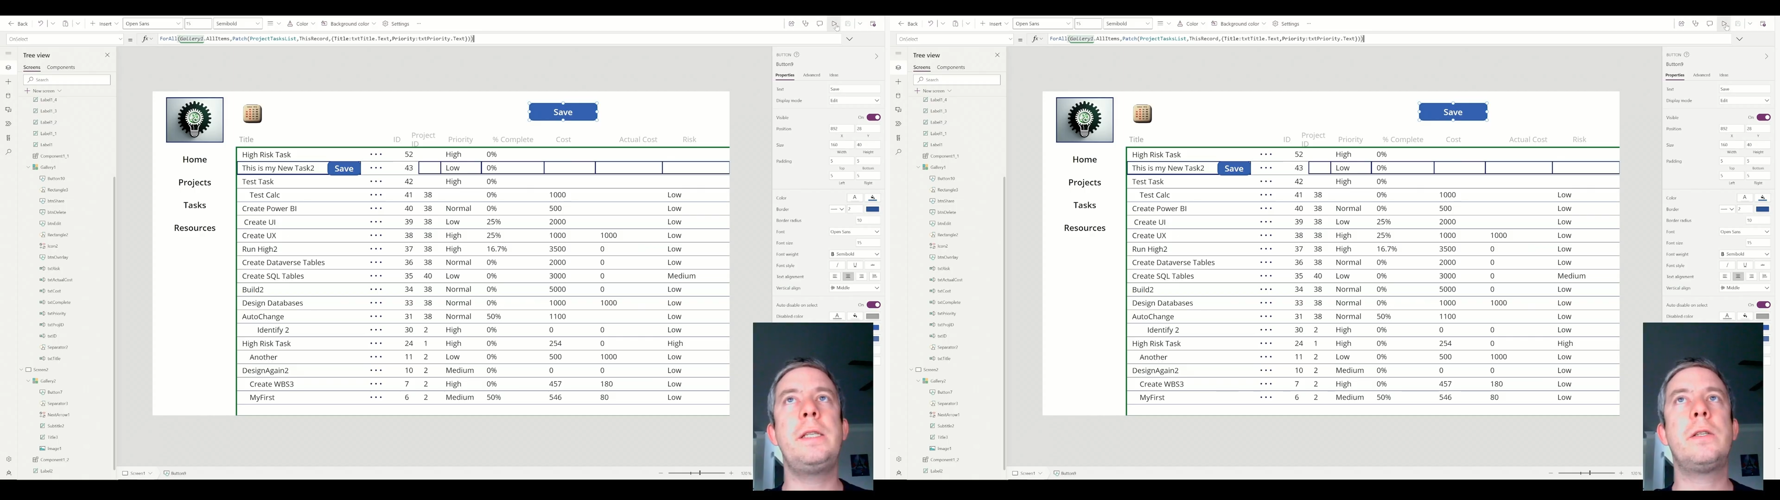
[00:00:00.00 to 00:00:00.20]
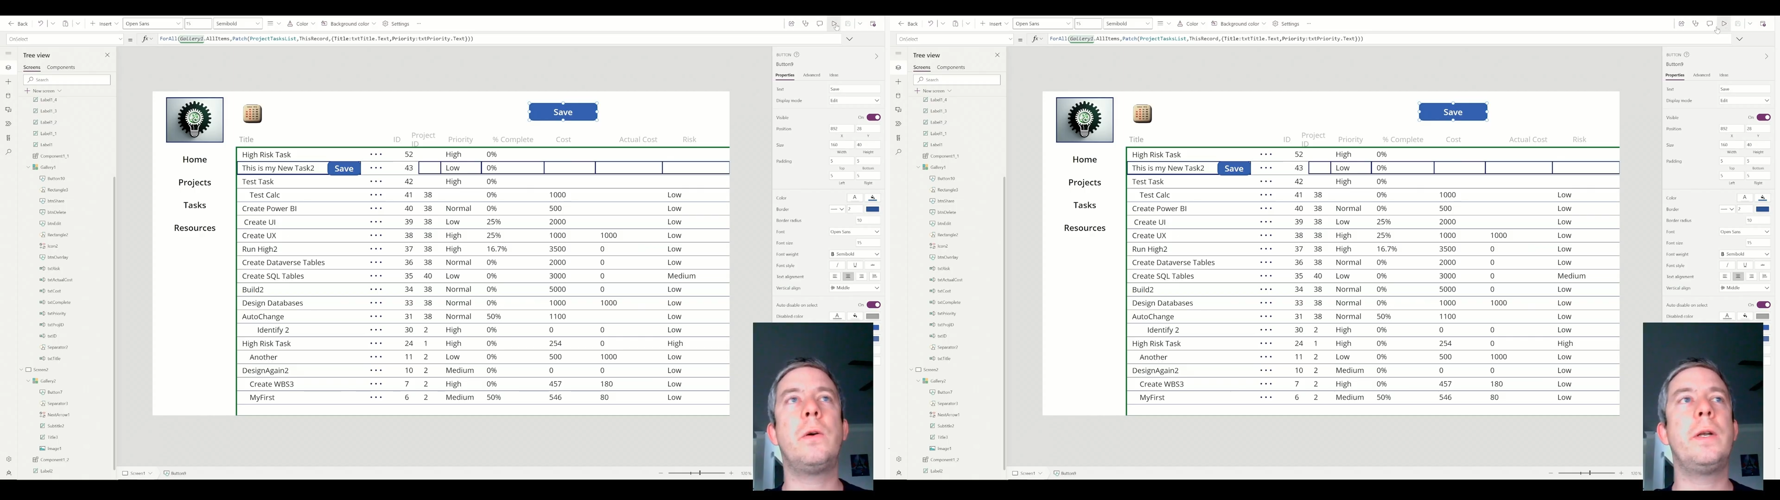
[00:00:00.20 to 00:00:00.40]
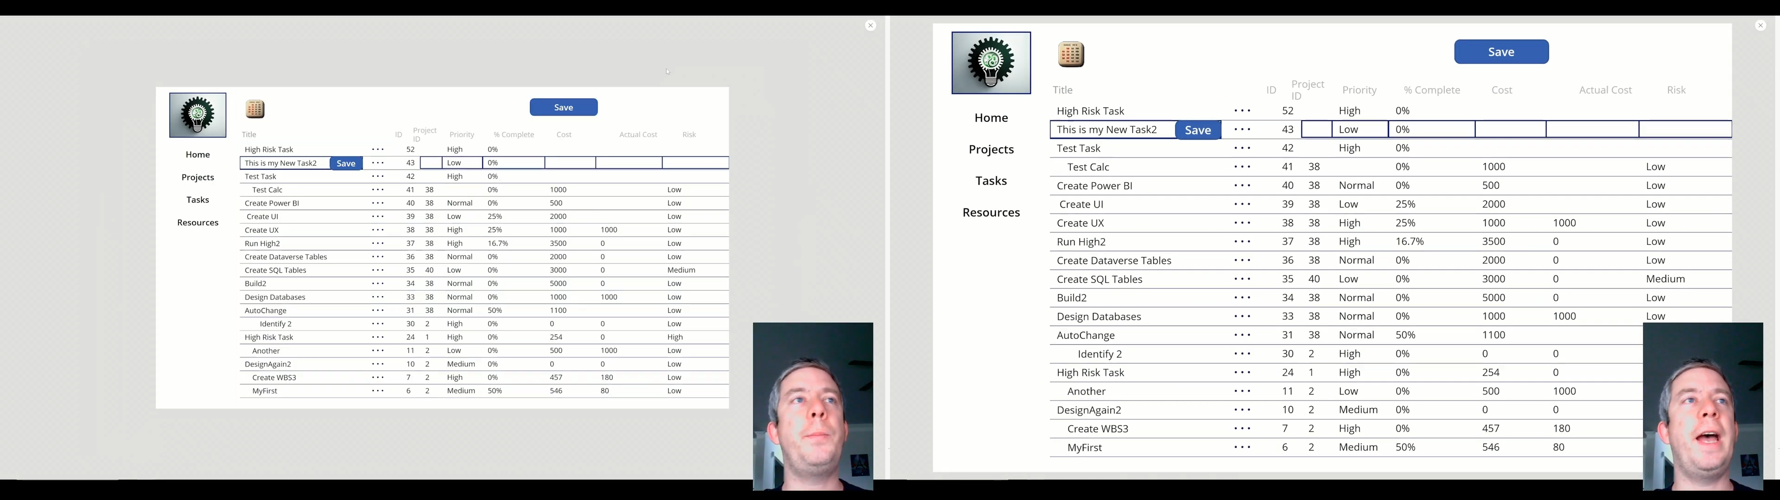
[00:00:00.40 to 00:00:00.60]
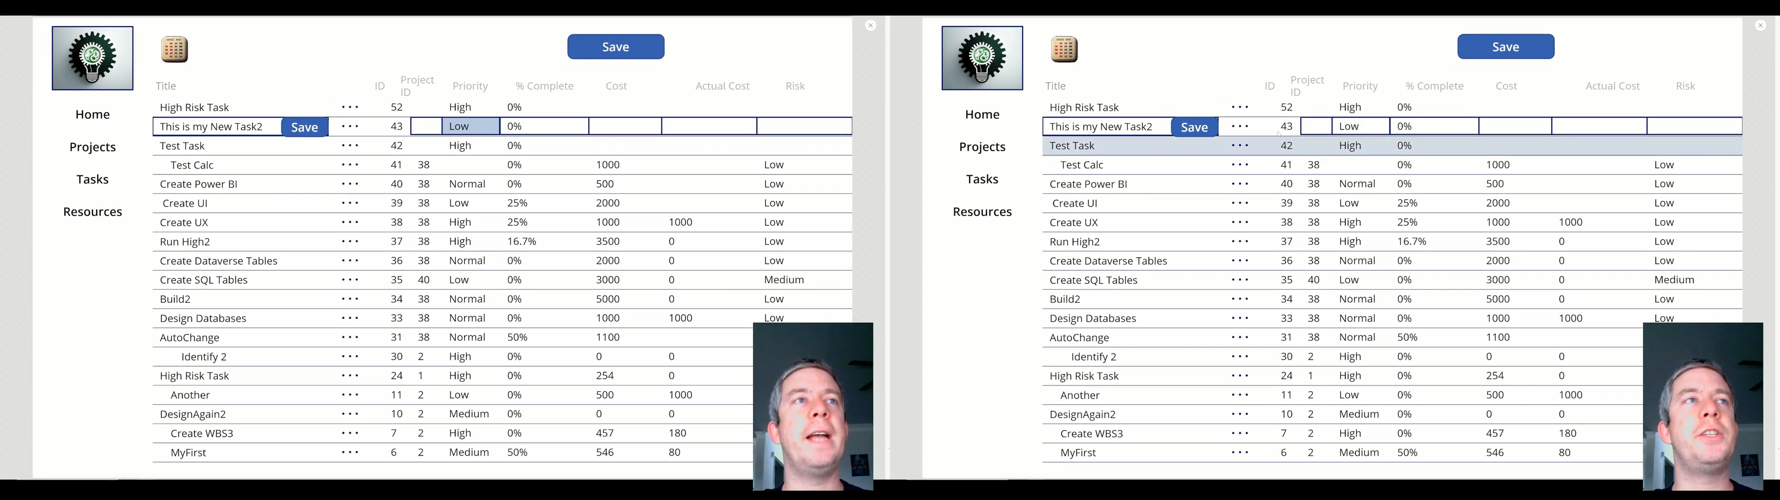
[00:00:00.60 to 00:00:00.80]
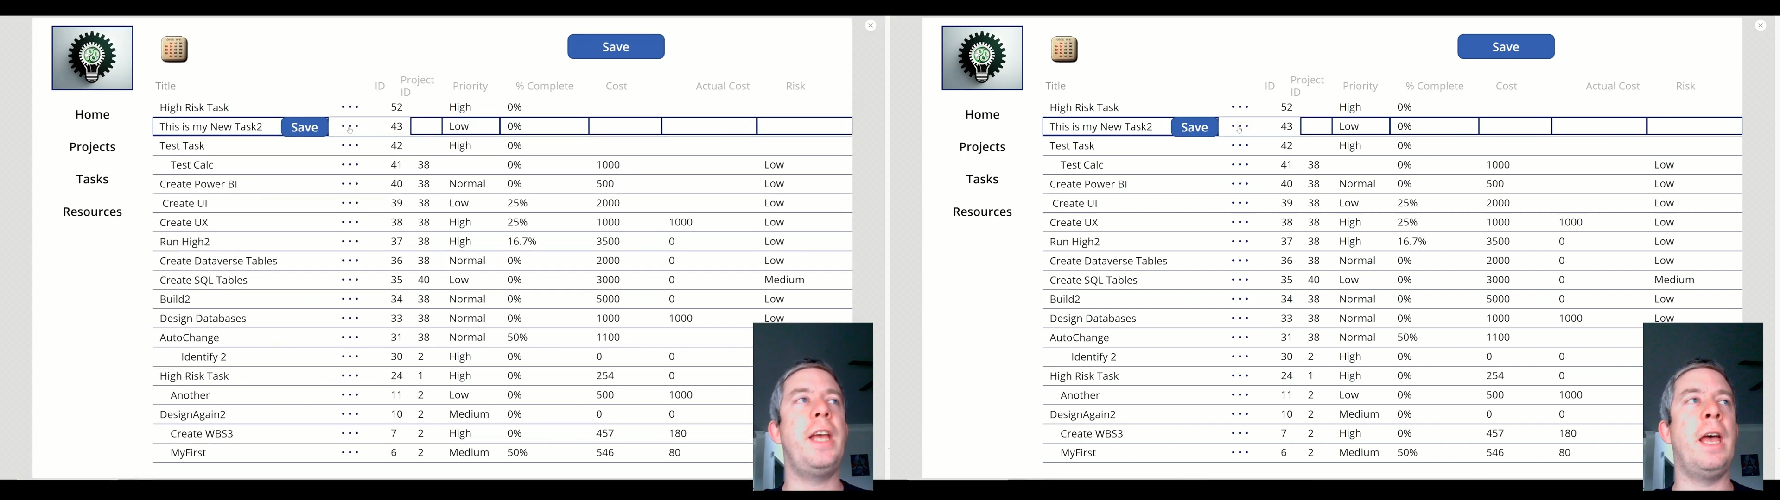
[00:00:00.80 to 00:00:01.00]
is going to
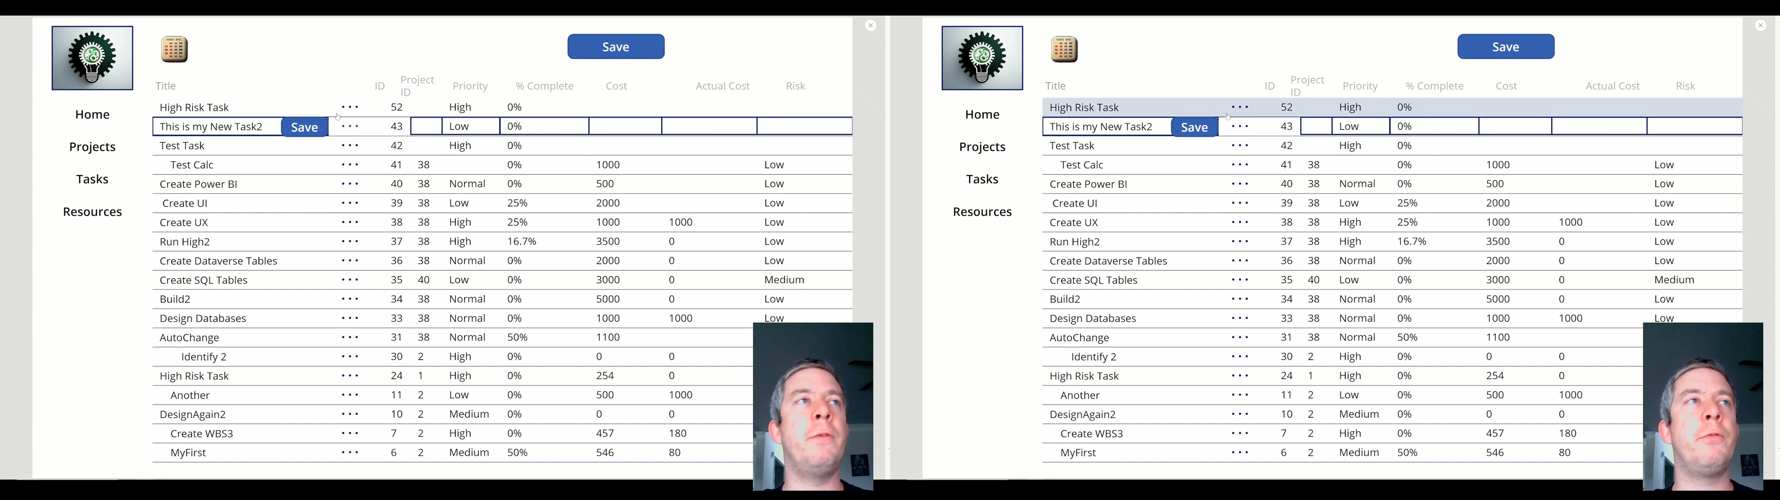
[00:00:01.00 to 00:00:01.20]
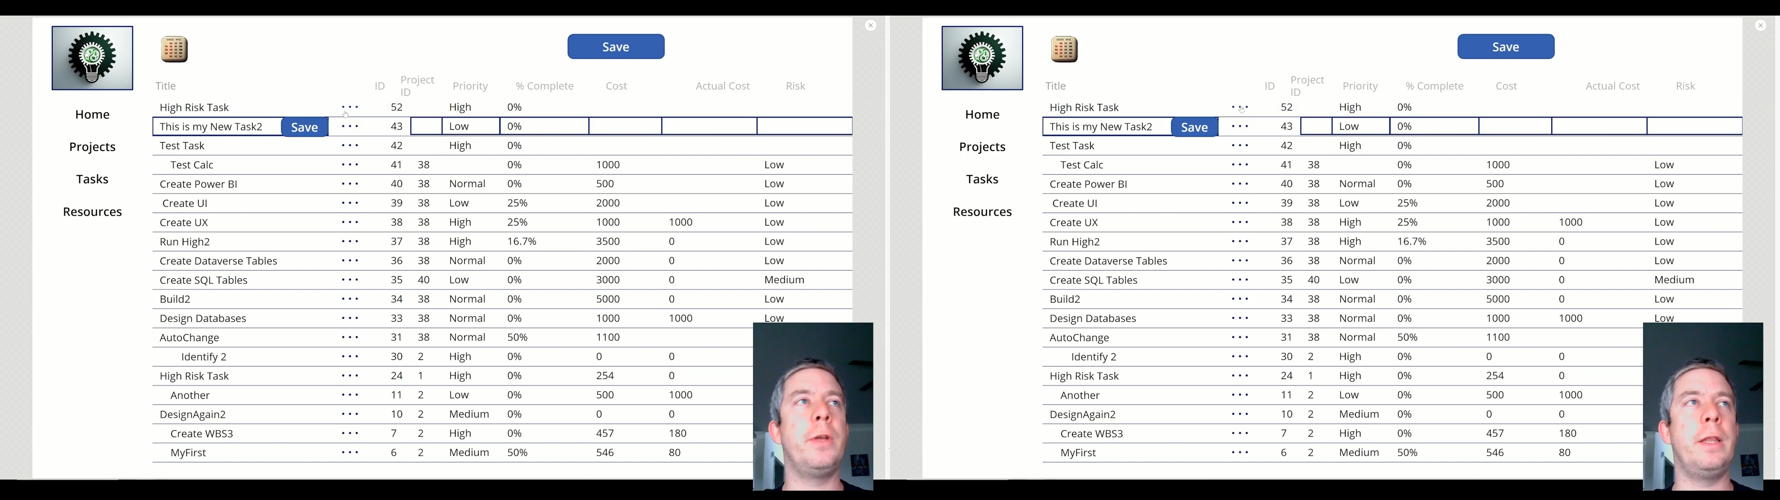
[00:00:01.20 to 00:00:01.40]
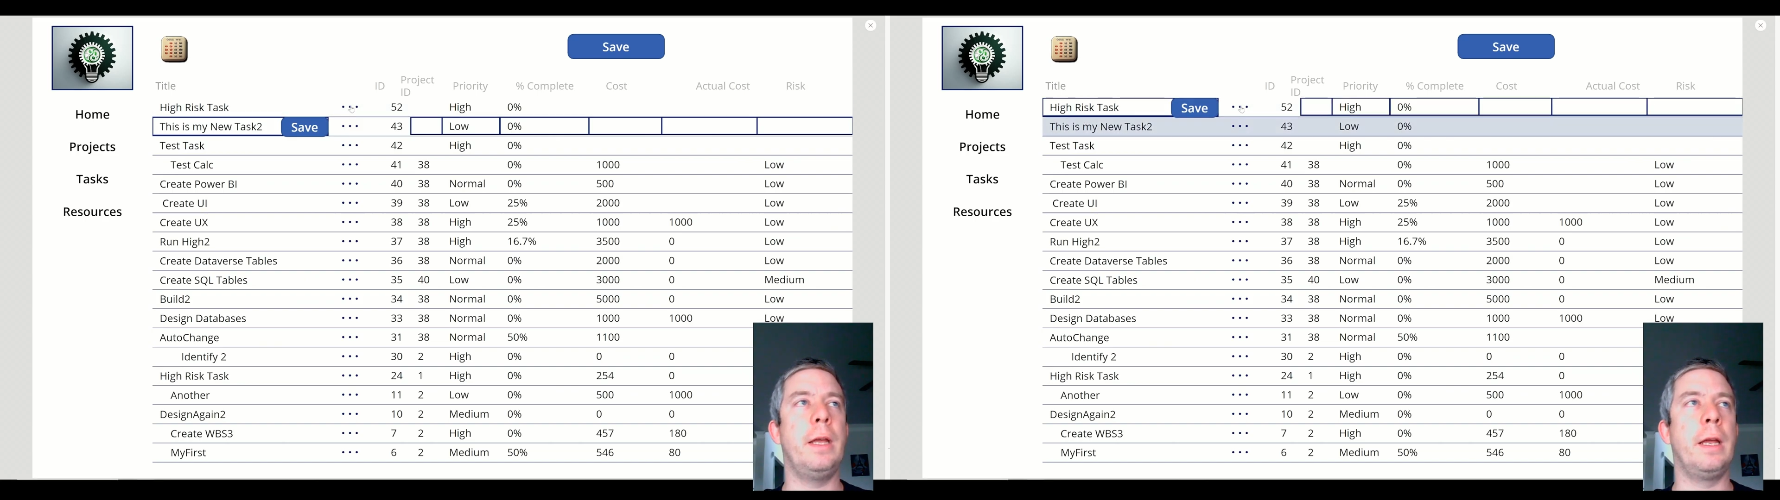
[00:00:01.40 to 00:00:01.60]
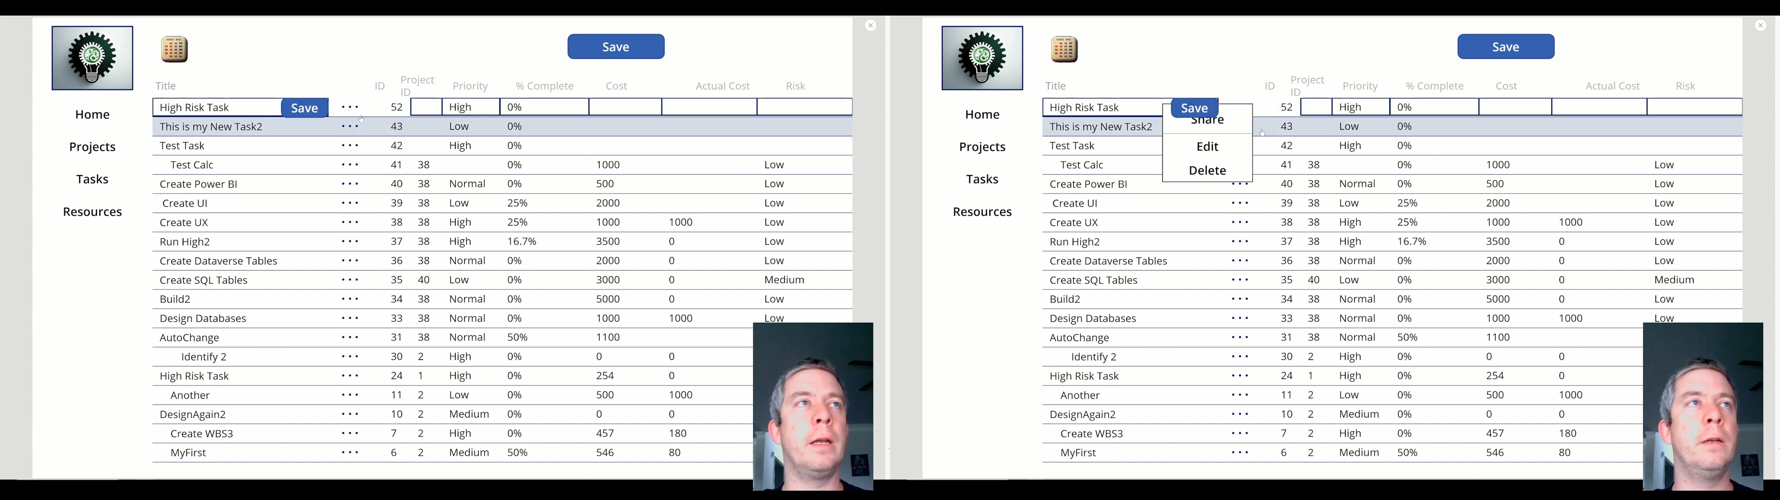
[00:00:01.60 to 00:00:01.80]
patch everything.